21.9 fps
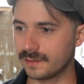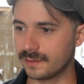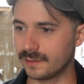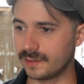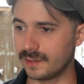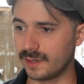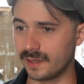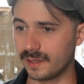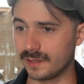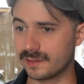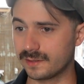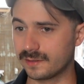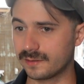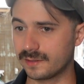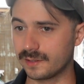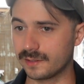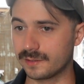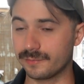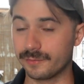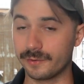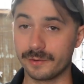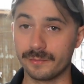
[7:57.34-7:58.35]
Yeah,
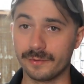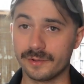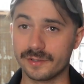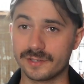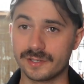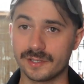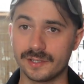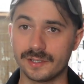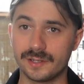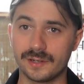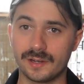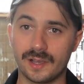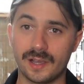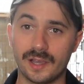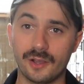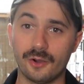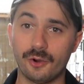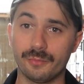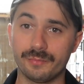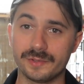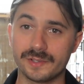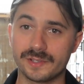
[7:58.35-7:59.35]
that's pretty much it. I
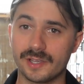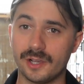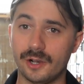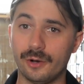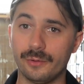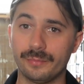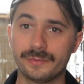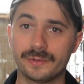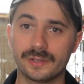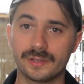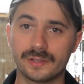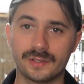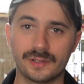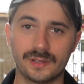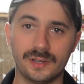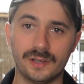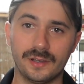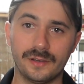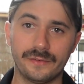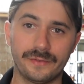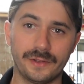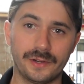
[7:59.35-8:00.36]
hope this helped. If